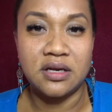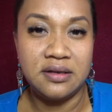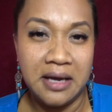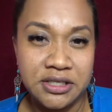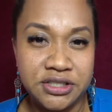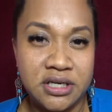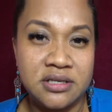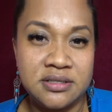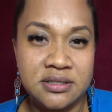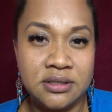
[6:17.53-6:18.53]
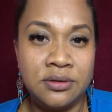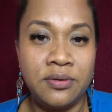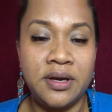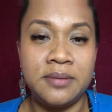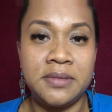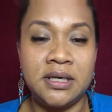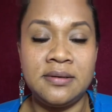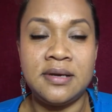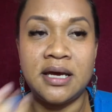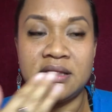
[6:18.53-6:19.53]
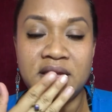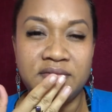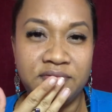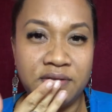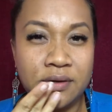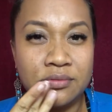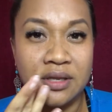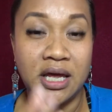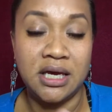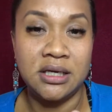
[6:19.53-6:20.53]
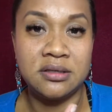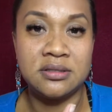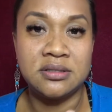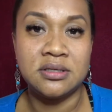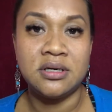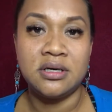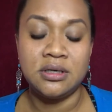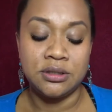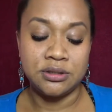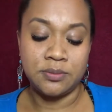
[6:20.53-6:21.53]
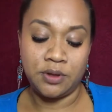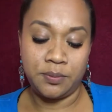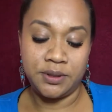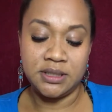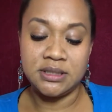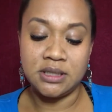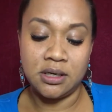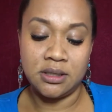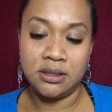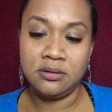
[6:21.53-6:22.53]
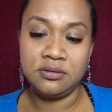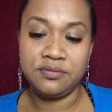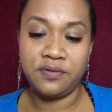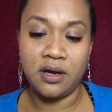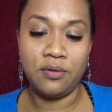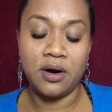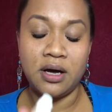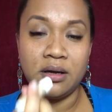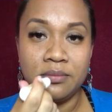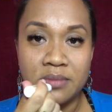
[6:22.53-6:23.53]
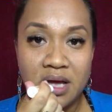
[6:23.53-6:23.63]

luscious, you know what I mean? Like they feel nice. So I'm gonna put this on to follow up,